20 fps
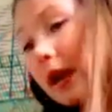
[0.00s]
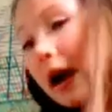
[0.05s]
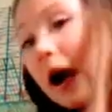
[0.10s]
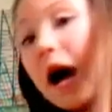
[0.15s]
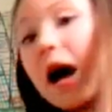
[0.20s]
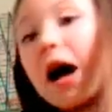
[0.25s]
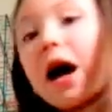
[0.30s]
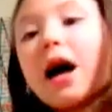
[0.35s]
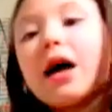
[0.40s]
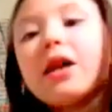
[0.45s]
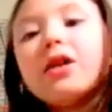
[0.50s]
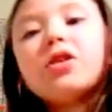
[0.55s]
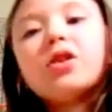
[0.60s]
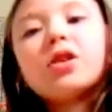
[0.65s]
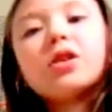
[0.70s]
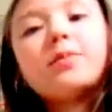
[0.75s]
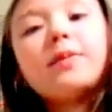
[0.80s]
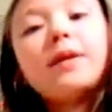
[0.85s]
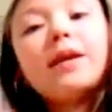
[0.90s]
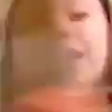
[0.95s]
can
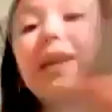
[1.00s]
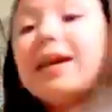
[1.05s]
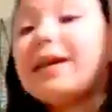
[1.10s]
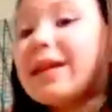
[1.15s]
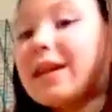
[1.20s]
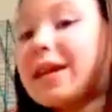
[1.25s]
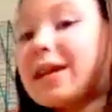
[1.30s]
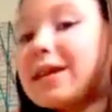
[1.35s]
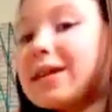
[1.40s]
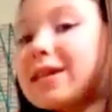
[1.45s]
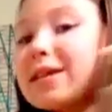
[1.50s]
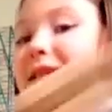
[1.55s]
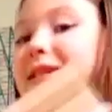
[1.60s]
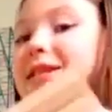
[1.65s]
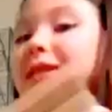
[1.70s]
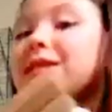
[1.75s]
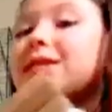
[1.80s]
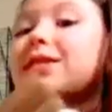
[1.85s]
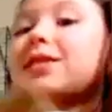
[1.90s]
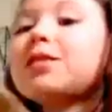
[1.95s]
just be like this.
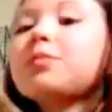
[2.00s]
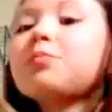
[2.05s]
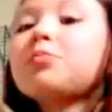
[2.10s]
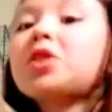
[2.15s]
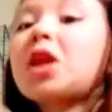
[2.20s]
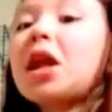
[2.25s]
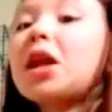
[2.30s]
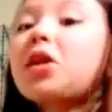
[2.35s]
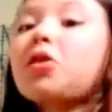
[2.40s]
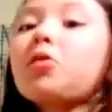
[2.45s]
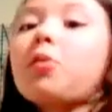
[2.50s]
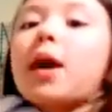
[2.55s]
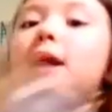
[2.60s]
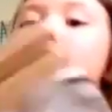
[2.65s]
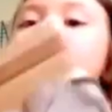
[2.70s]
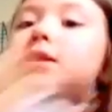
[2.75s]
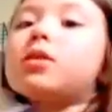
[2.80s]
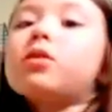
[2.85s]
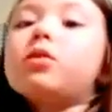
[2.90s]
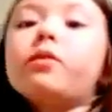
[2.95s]
Pretend a grey
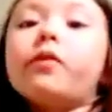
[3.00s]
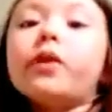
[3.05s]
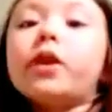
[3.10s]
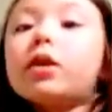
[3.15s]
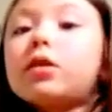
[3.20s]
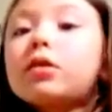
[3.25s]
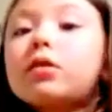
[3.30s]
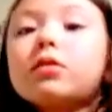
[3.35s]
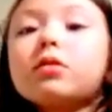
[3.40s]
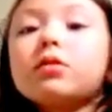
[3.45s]
silver.